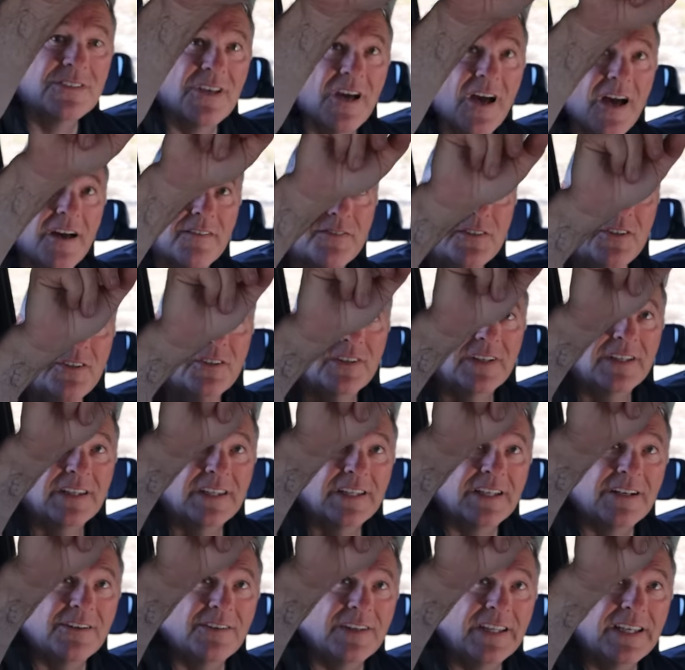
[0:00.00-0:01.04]
soft, you
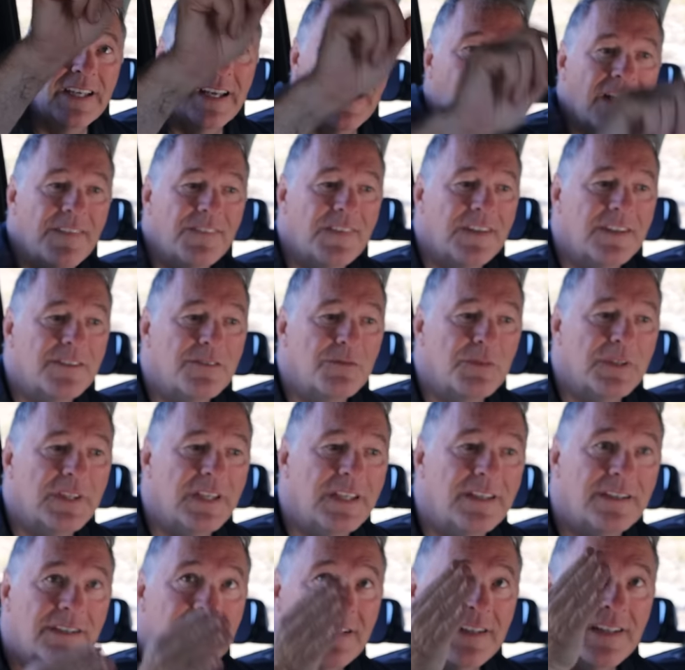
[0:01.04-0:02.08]
can literally cut this with
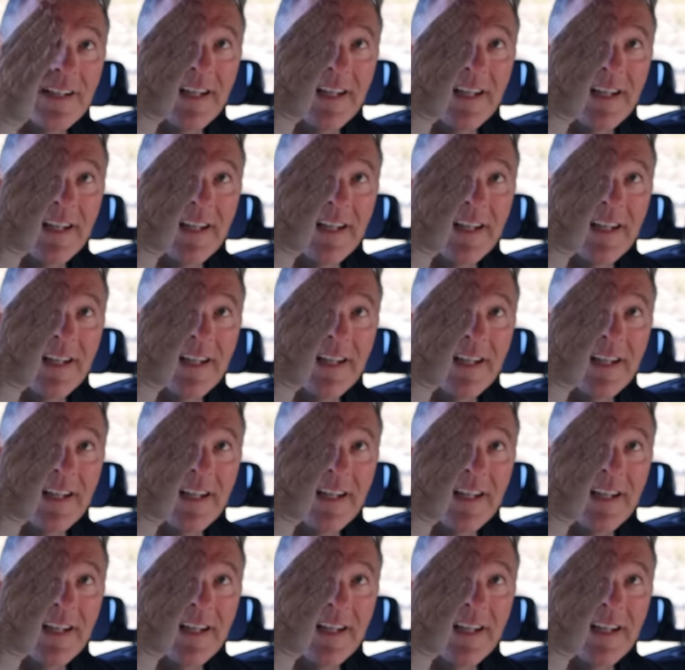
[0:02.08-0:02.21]
either a